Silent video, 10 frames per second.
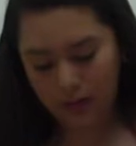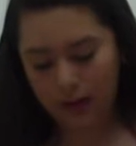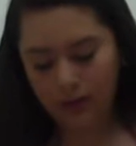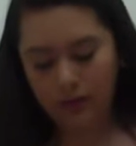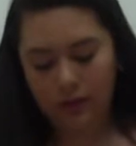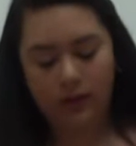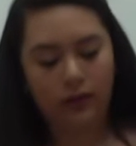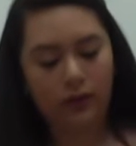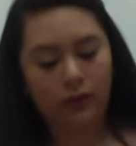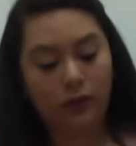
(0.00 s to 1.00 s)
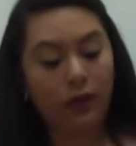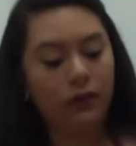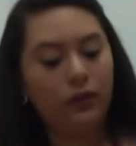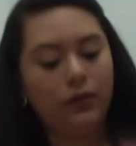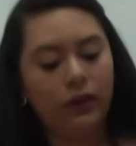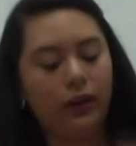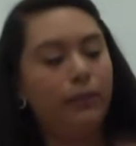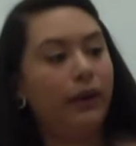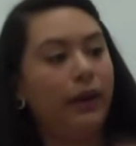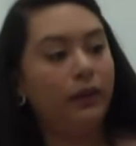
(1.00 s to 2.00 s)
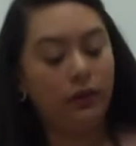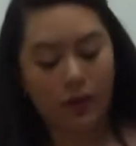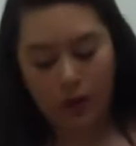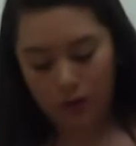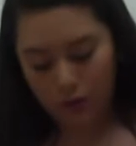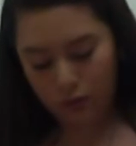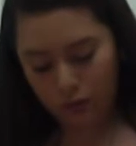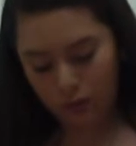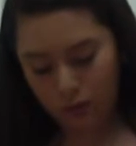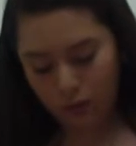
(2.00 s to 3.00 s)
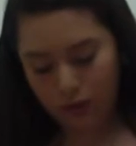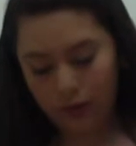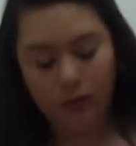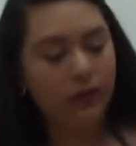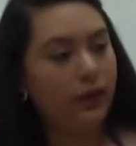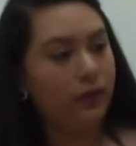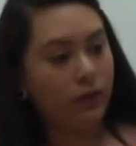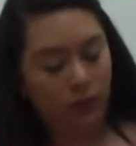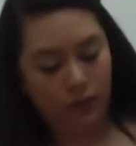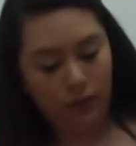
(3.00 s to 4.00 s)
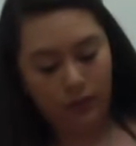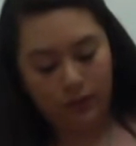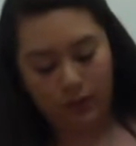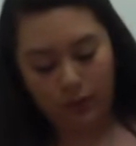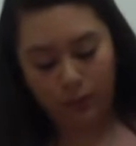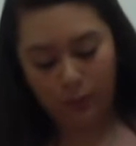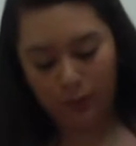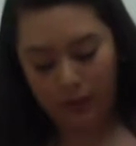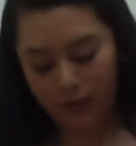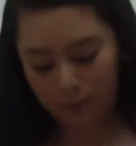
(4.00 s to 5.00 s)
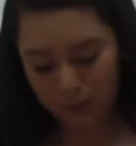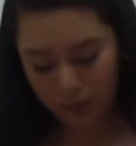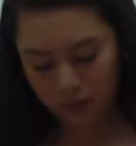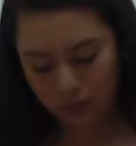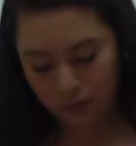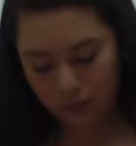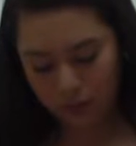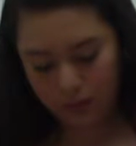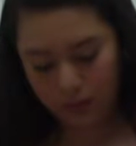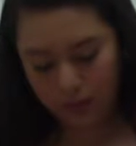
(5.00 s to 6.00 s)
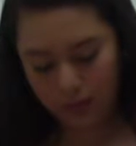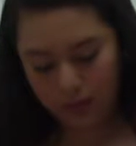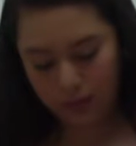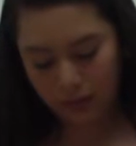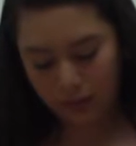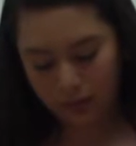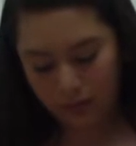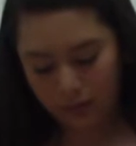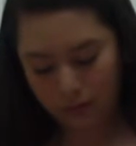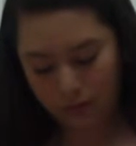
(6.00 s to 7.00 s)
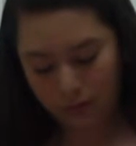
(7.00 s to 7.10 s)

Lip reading: take students are compared to another set of students that is broken up into students of